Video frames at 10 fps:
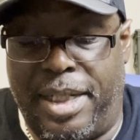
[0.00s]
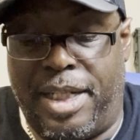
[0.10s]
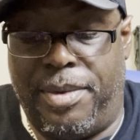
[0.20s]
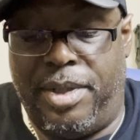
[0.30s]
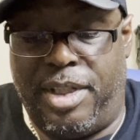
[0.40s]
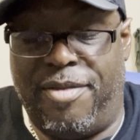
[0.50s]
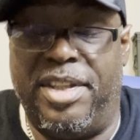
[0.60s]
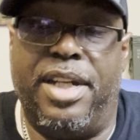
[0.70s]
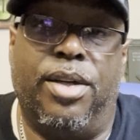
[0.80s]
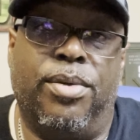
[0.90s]
again with another
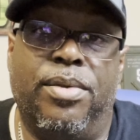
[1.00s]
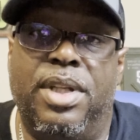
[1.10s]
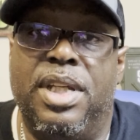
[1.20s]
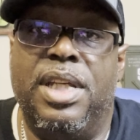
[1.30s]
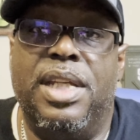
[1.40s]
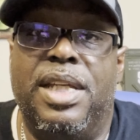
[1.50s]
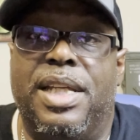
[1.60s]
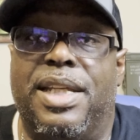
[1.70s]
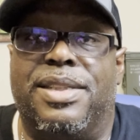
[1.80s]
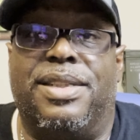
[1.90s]
video.
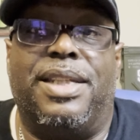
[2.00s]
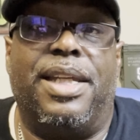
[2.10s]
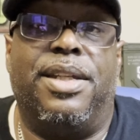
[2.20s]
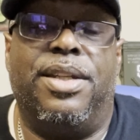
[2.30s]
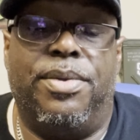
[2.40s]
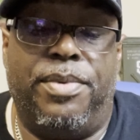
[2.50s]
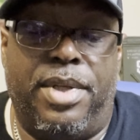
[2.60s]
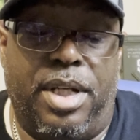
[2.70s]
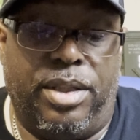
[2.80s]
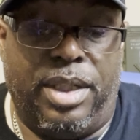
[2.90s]
And today we're
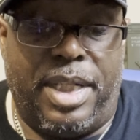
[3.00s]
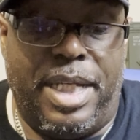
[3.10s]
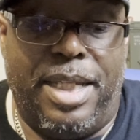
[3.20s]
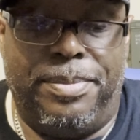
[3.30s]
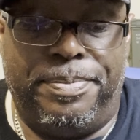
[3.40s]
gonna look at,